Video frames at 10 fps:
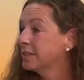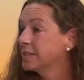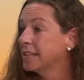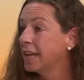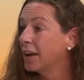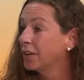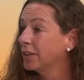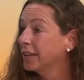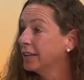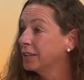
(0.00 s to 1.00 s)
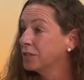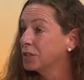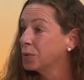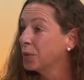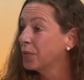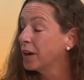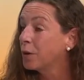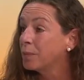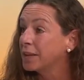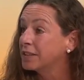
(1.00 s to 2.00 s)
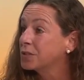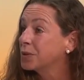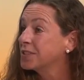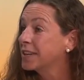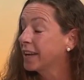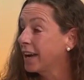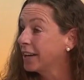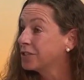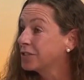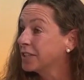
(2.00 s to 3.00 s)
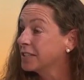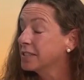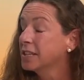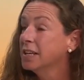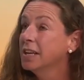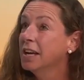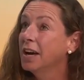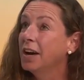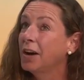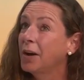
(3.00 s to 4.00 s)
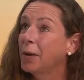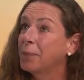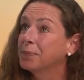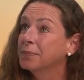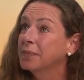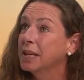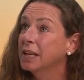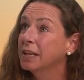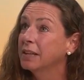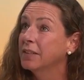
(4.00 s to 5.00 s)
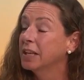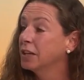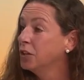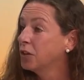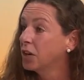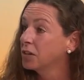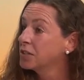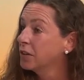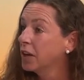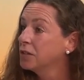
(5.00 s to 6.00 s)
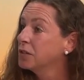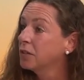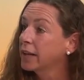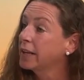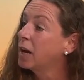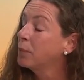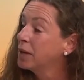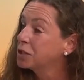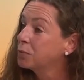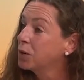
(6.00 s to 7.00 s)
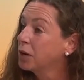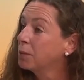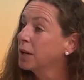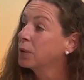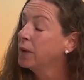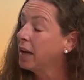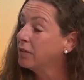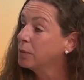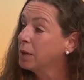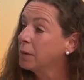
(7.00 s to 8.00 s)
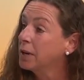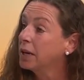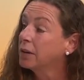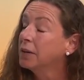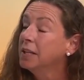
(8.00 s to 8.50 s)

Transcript: seek out an individual therapist or a psychiatrist. Um, and then you can also go to like an outpatient program like we have at Palmetto